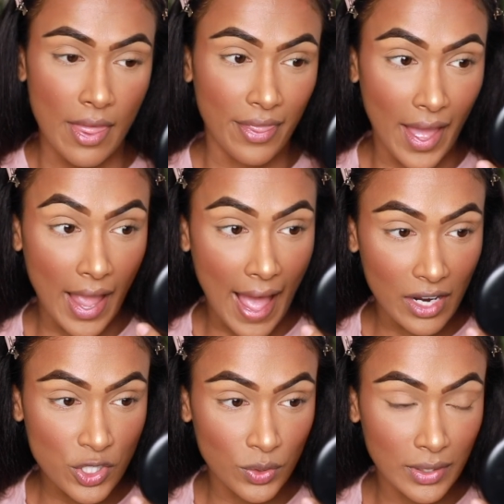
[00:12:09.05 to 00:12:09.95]
that
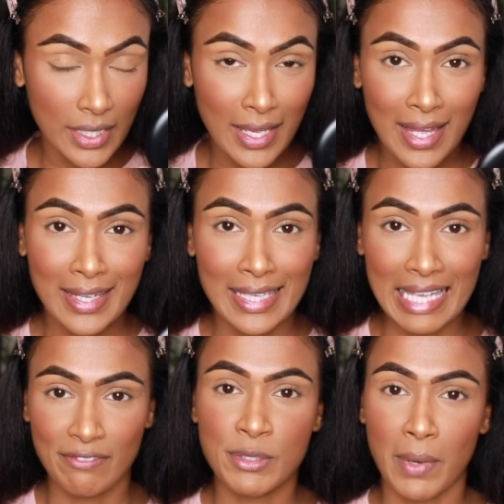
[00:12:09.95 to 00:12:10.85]
actually
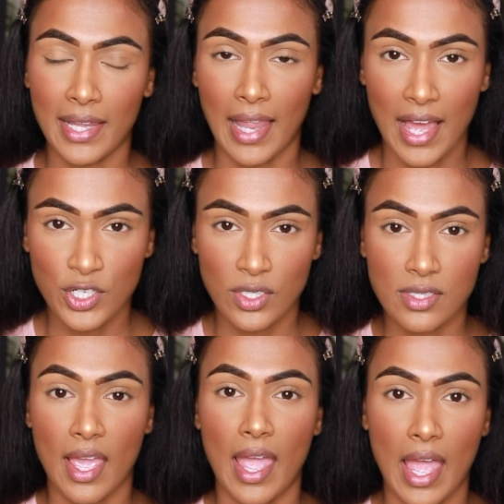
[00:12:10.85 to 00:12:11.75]
gives my lashes